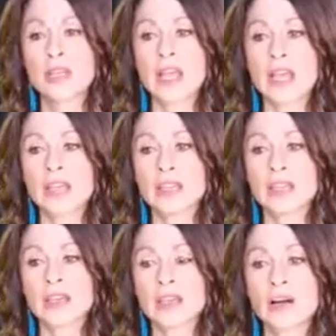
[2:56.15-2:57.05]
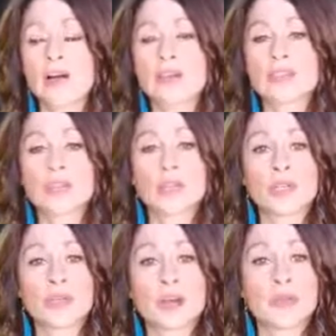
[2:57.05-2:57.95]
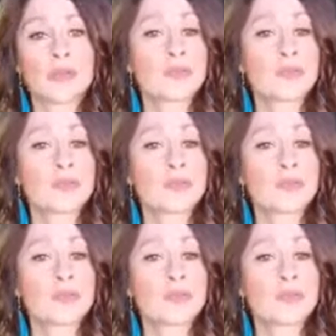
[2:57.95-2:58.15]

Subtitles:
And also,